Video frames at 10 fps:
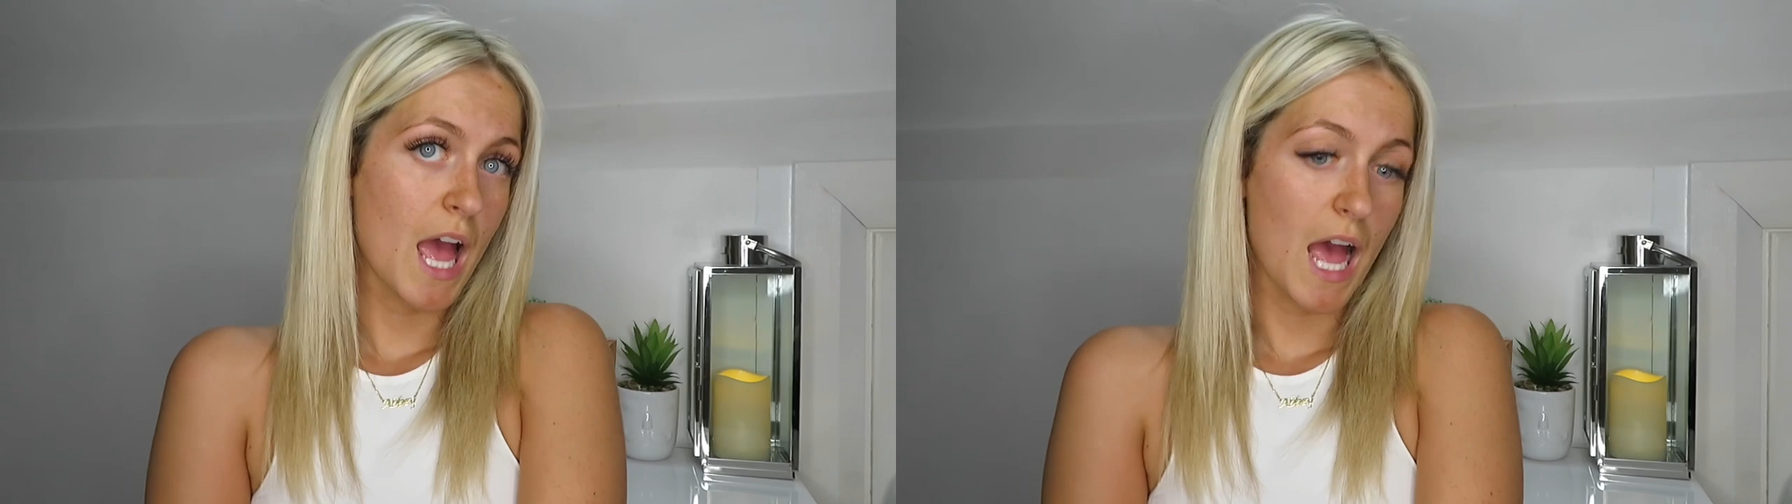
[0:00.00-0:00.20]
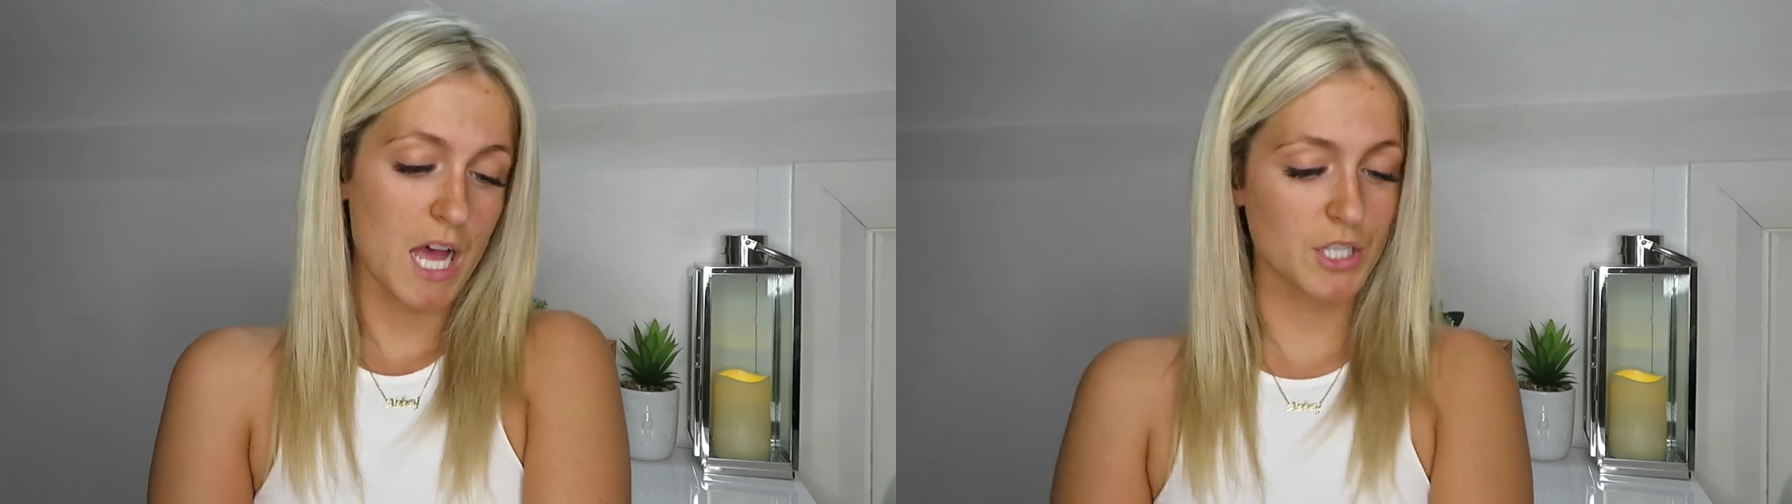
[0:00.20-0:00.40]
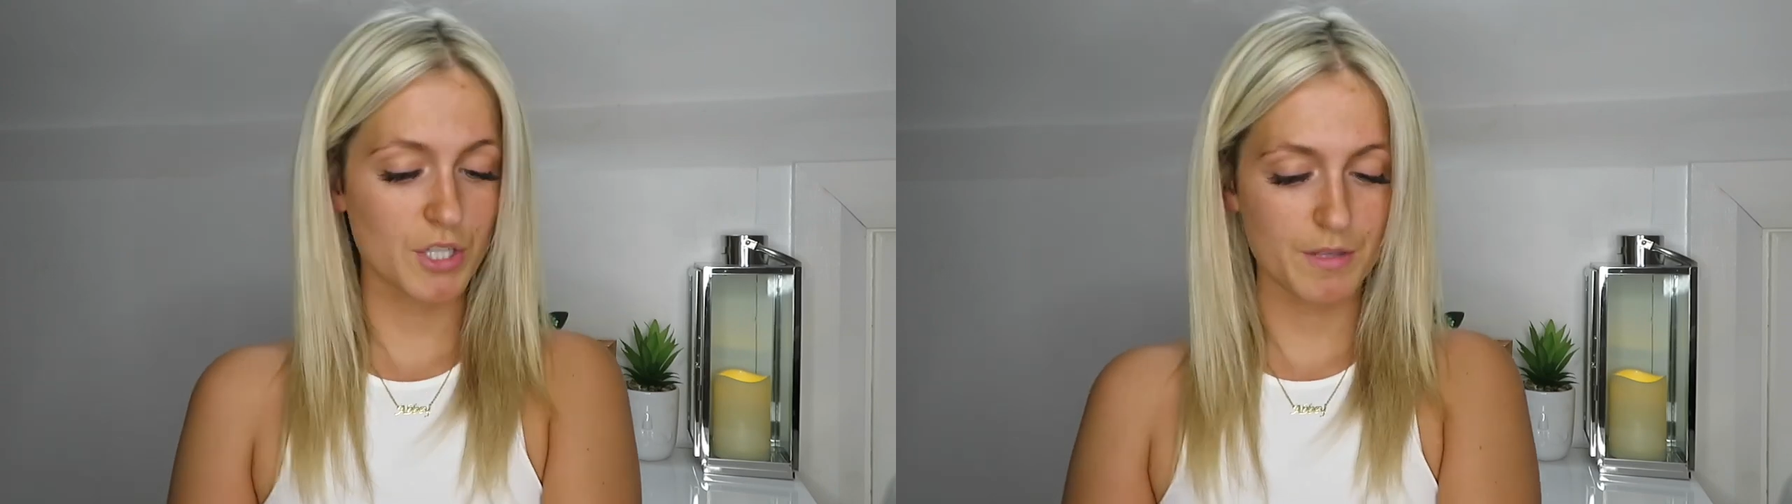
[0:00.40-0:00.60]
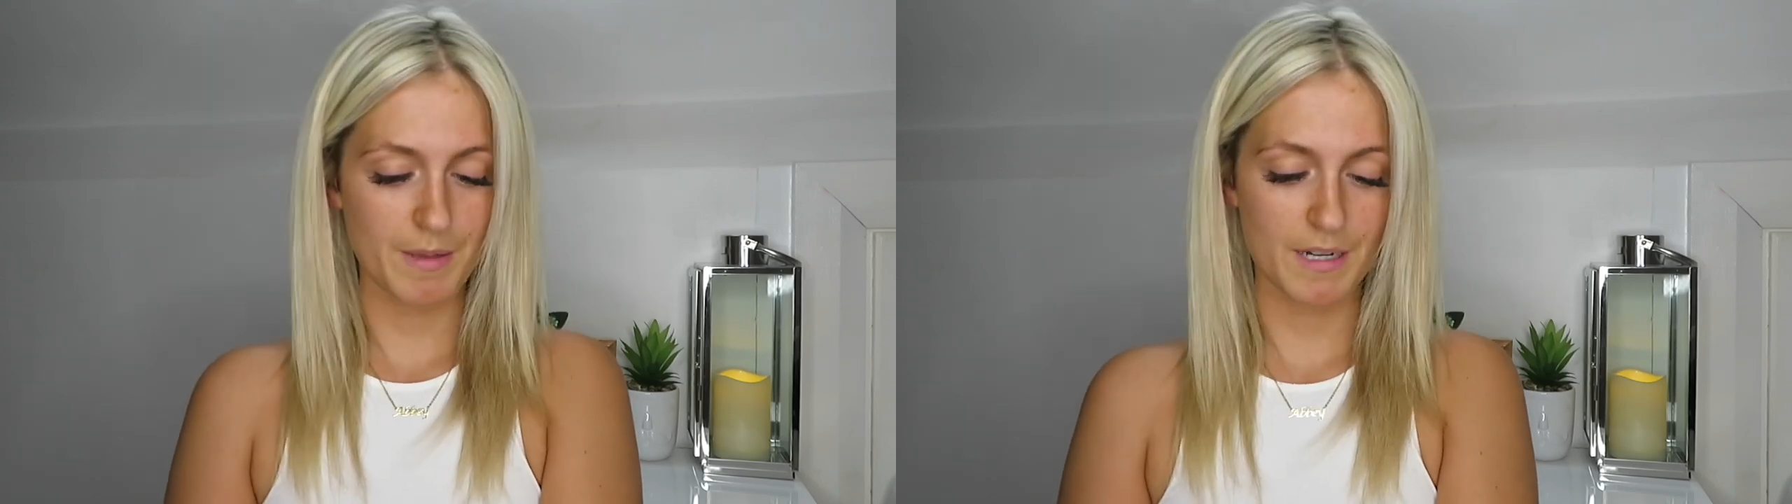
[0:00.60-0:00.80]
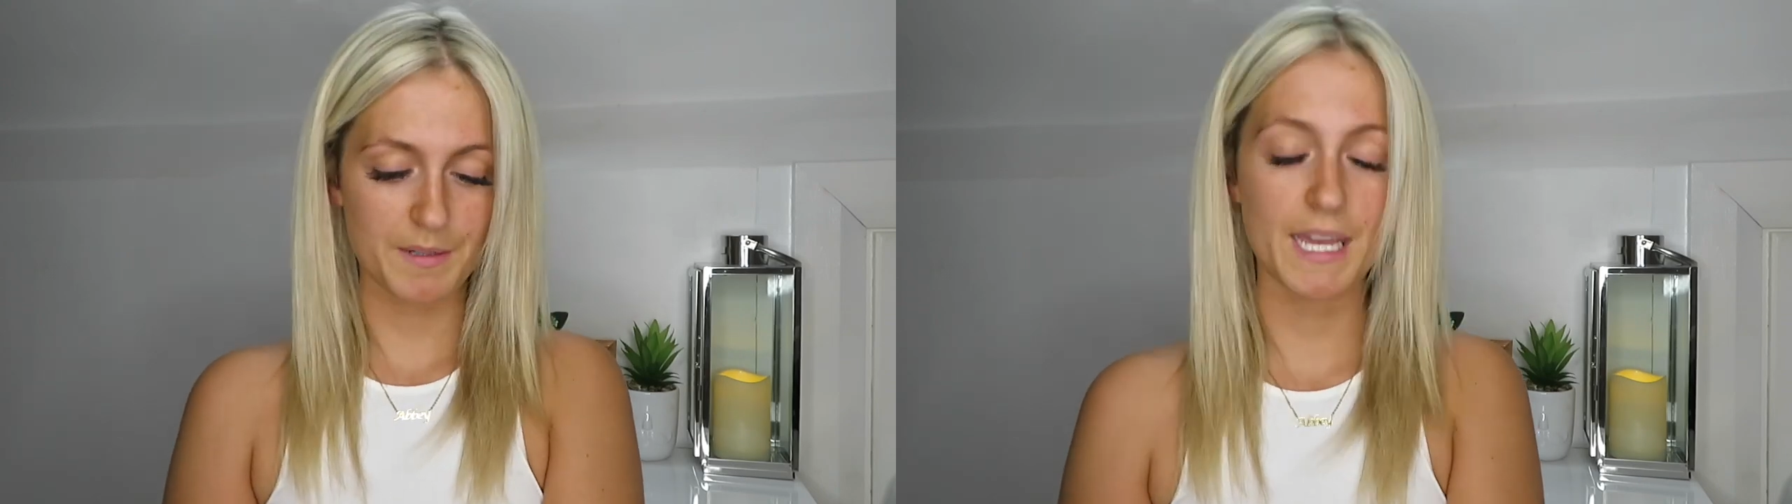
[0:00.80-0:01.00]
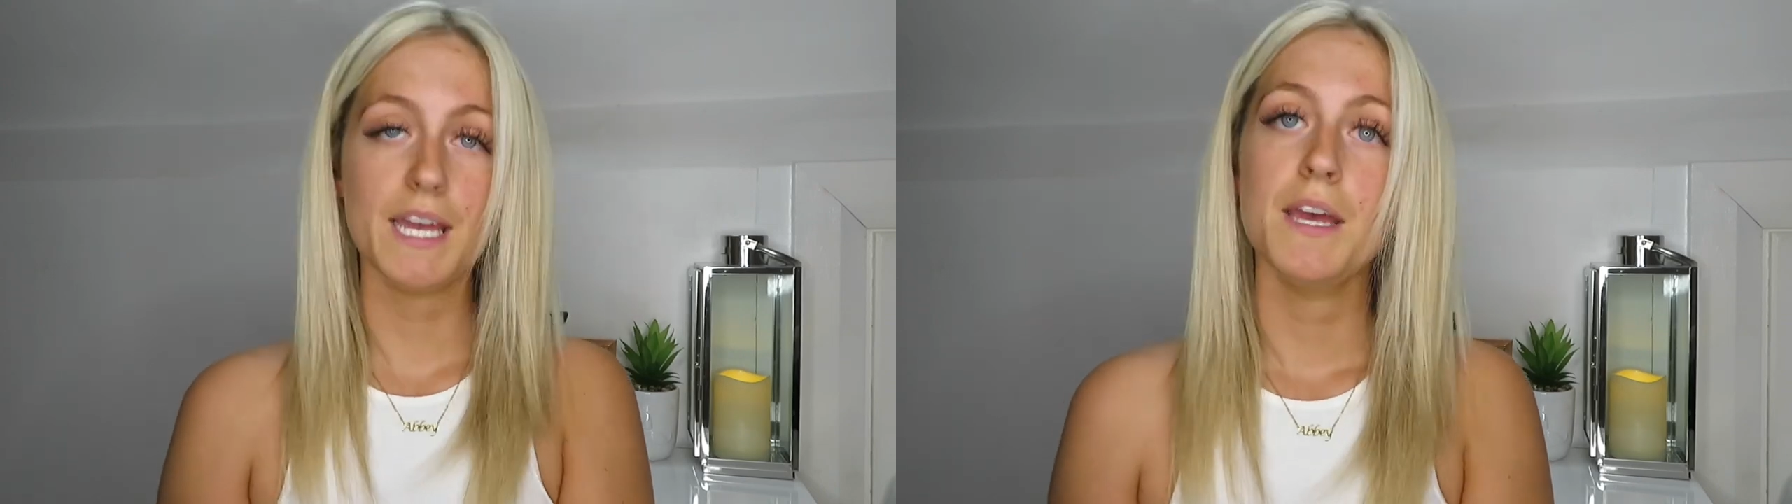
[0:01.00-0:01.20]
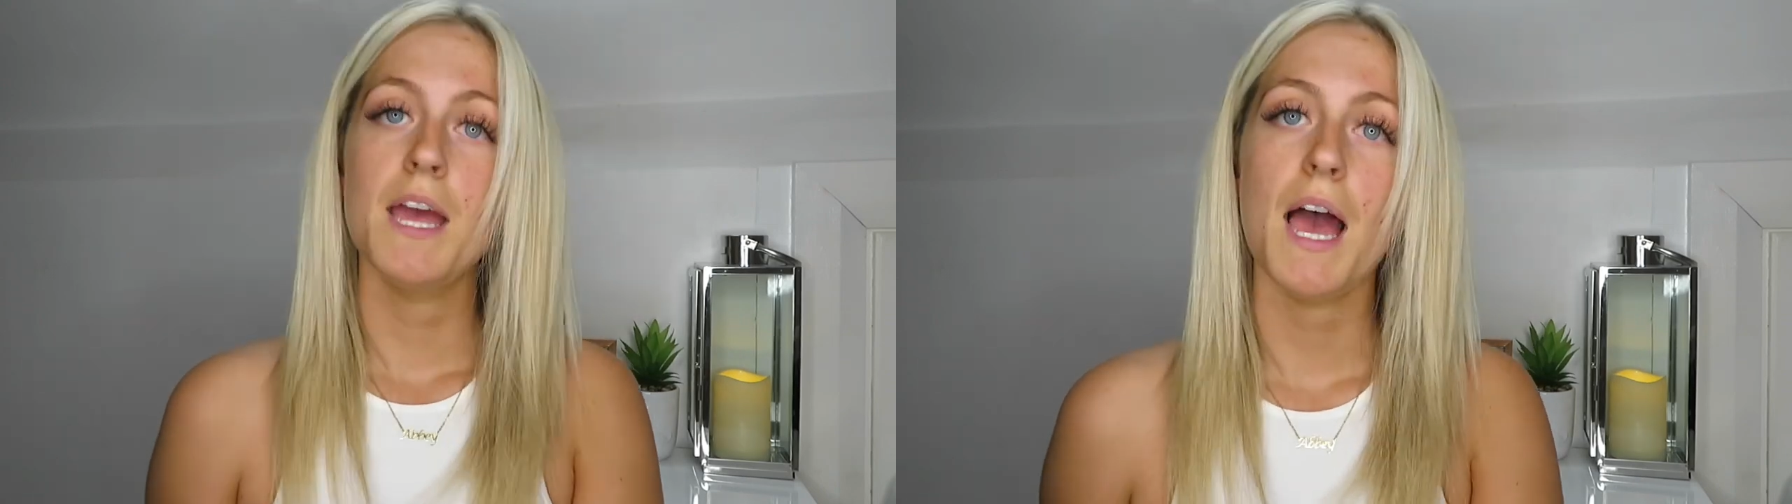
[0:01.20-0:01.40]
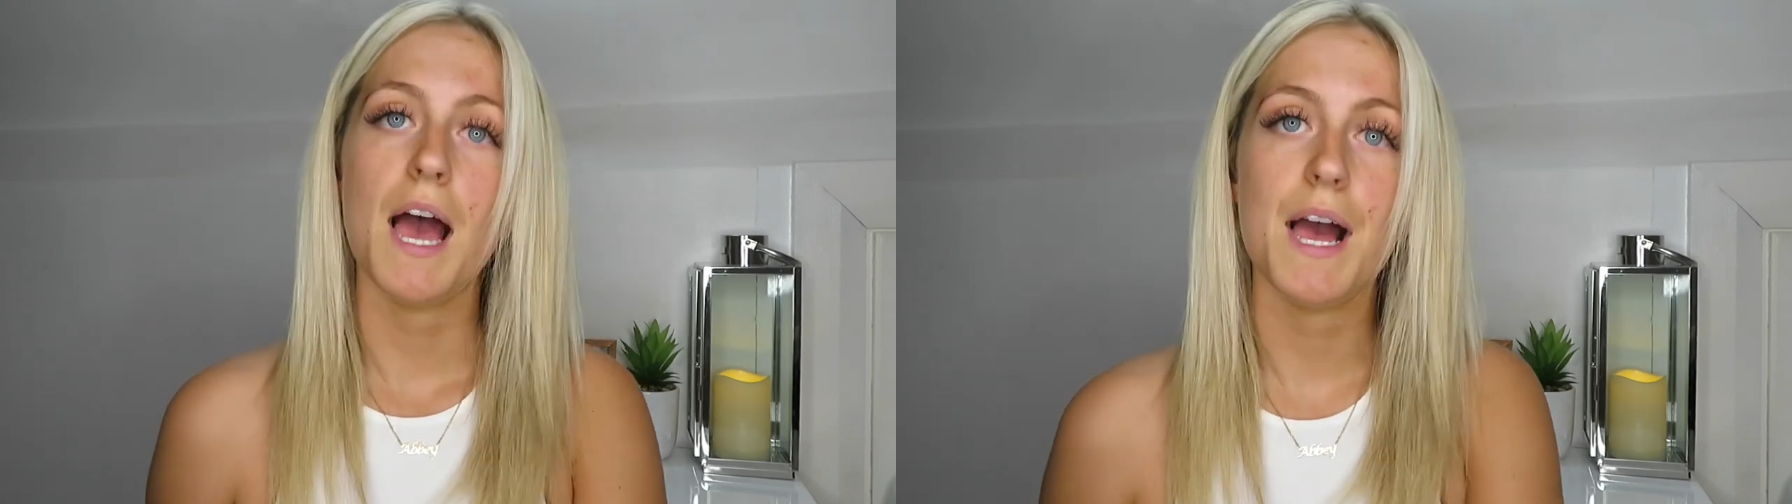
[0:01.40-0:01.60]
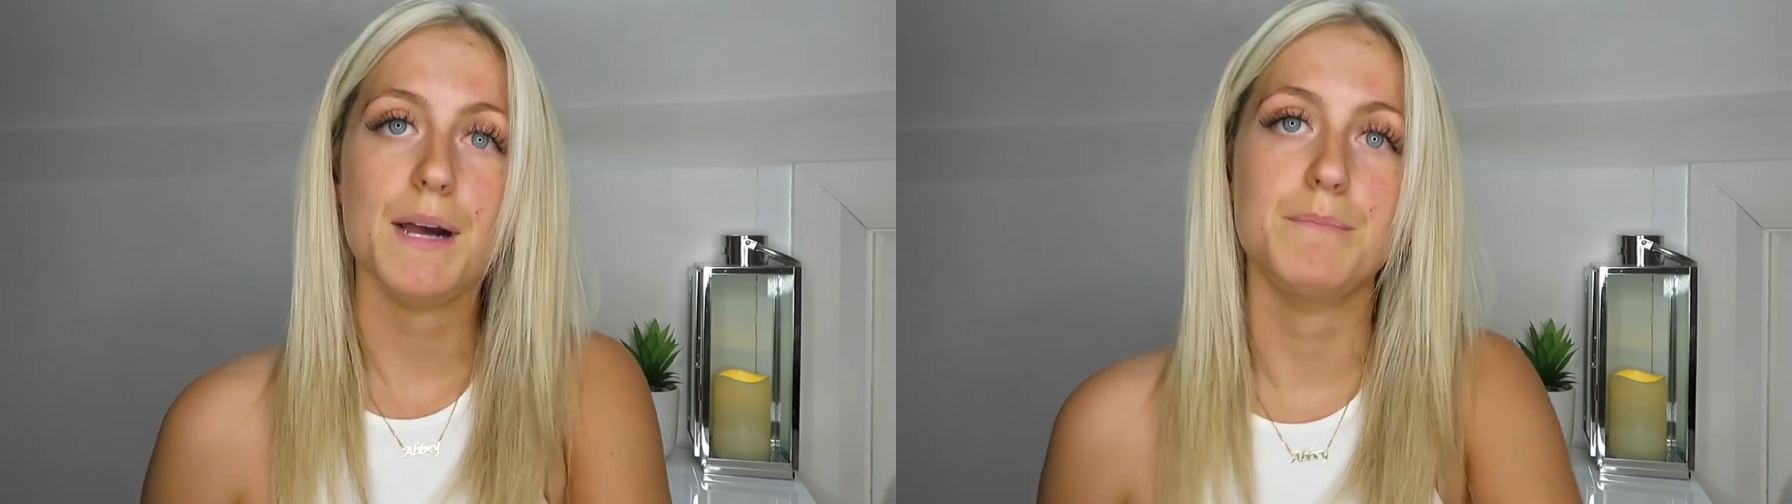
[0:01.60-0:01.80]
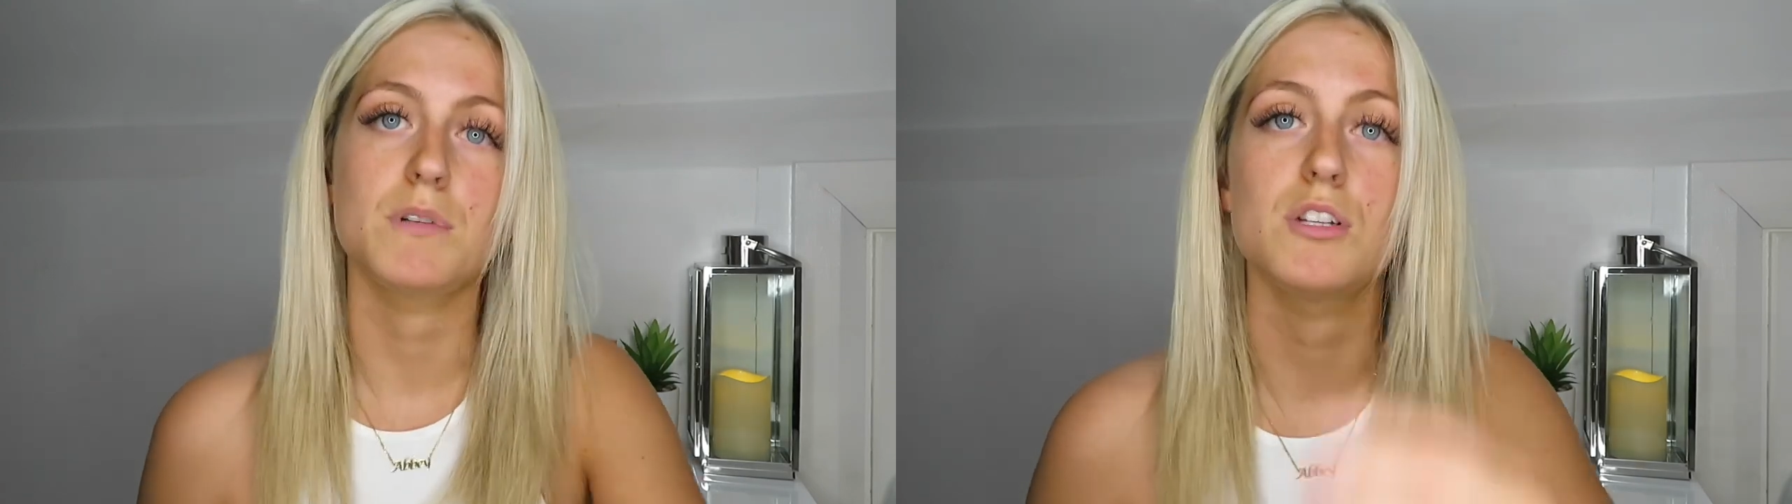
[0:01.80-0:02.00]
I'll do them anyway
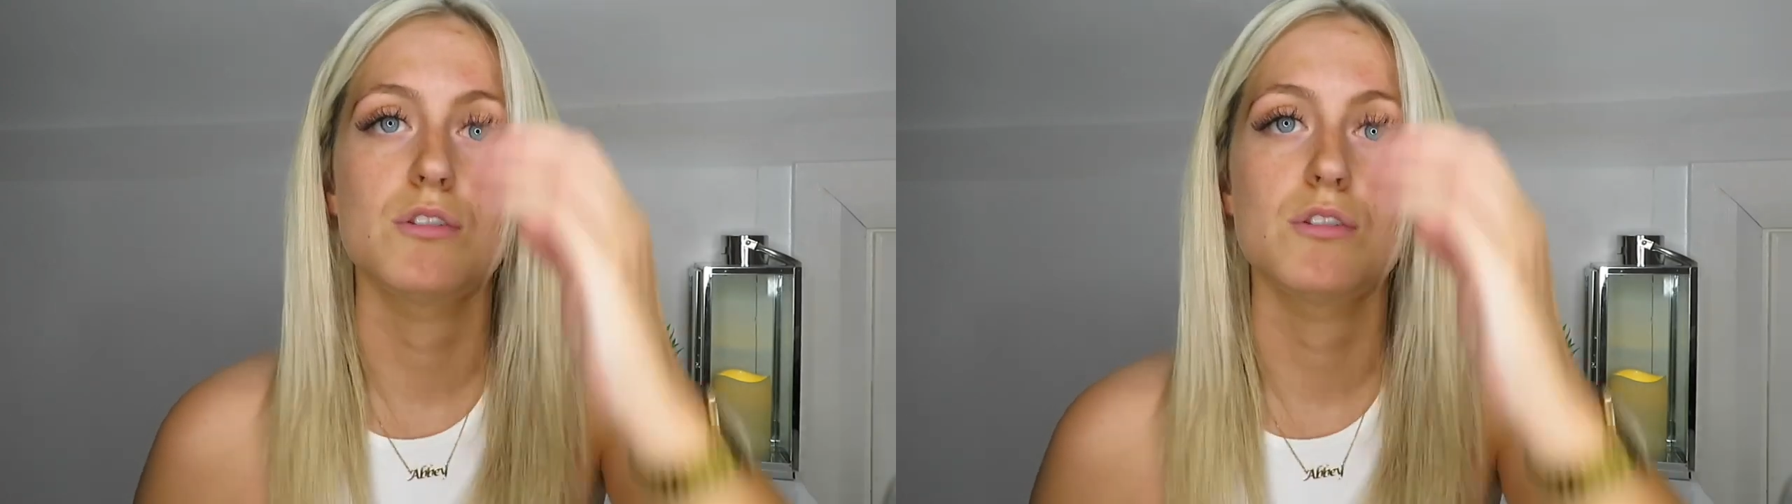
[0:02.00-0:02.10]
because